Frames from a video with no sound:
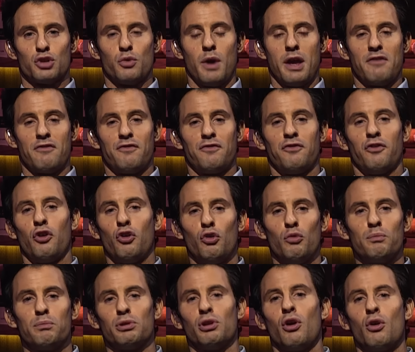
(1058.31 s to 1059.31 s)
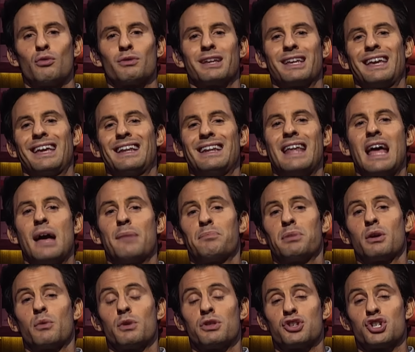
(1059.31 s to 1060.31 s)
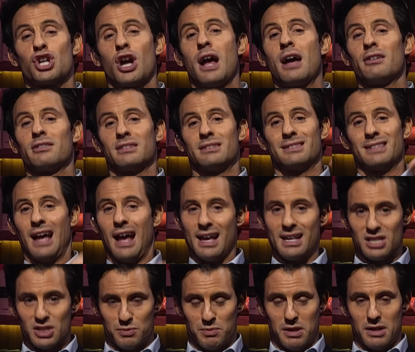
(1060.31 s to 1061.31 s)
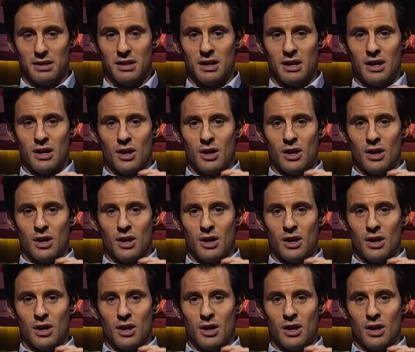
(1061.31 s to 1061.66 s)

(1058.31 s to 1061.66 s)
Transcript: to a full-blown kidnapping with child enticement,